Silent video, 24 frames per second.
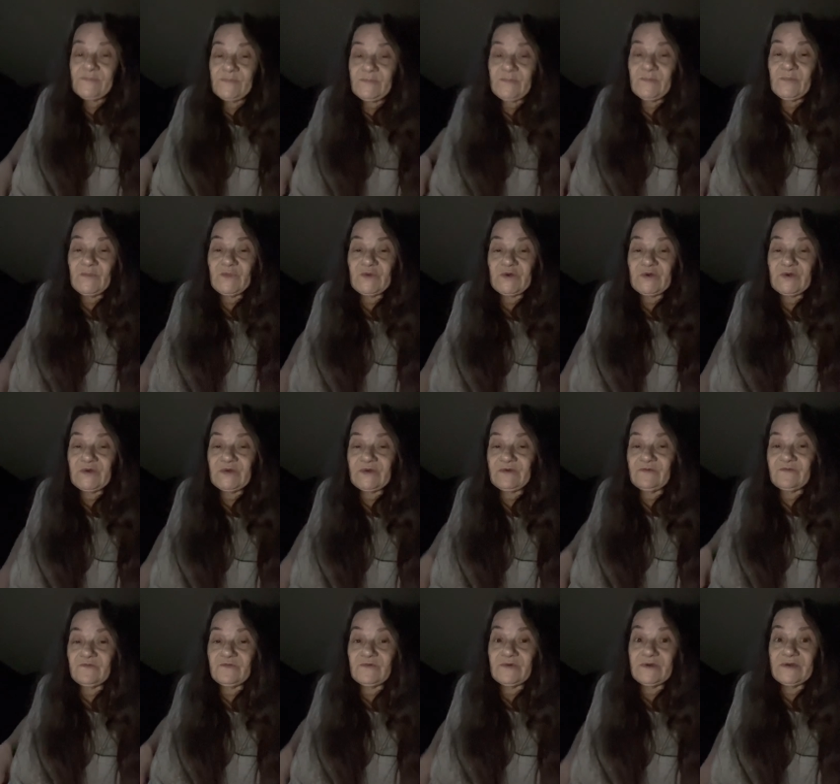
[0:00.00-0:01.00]
which is
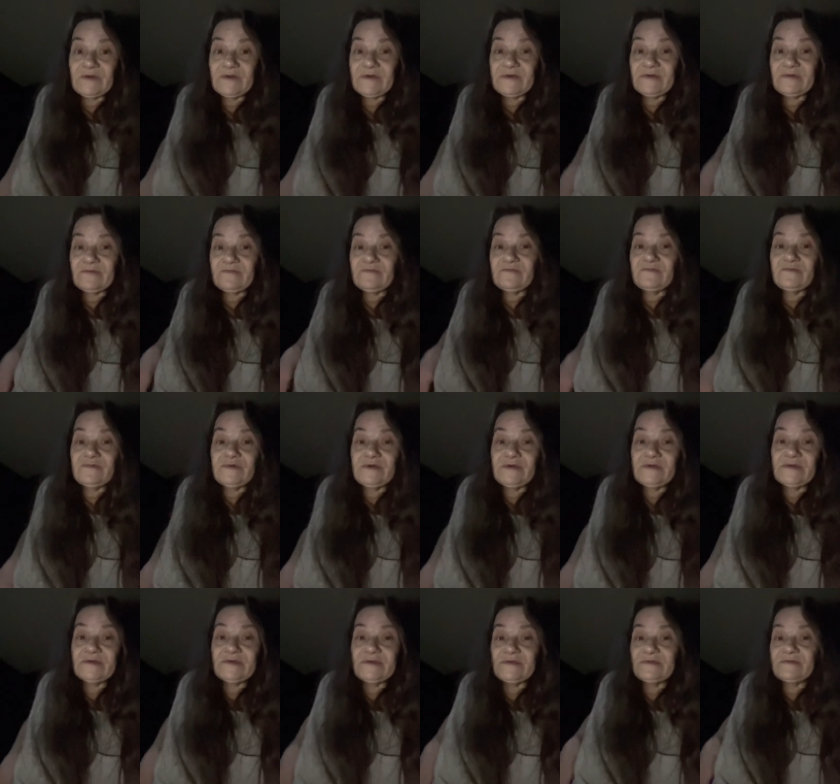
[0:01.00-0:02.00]
really,
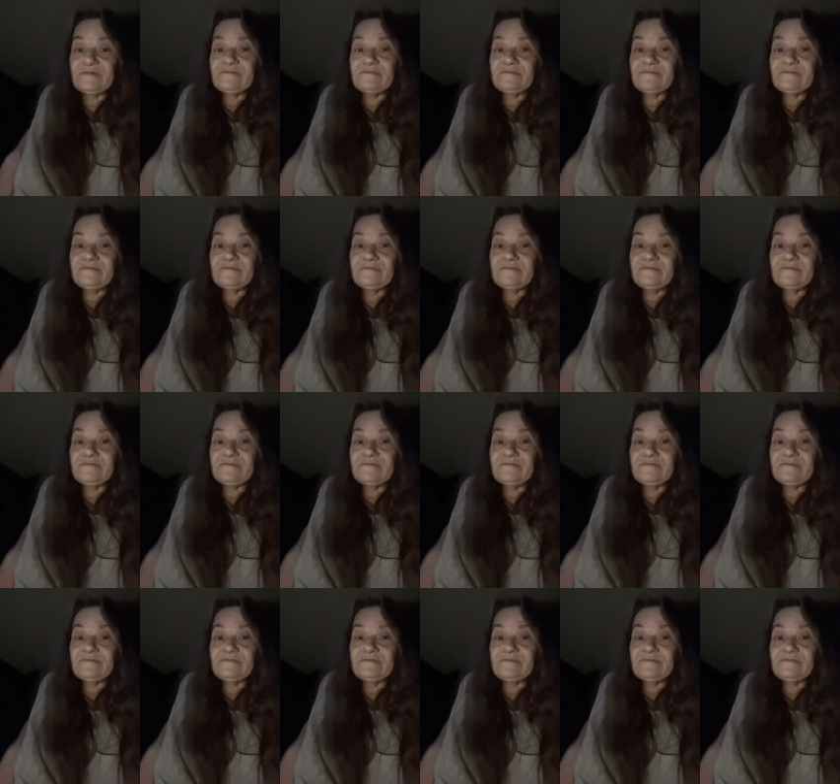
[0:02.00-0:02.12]
really,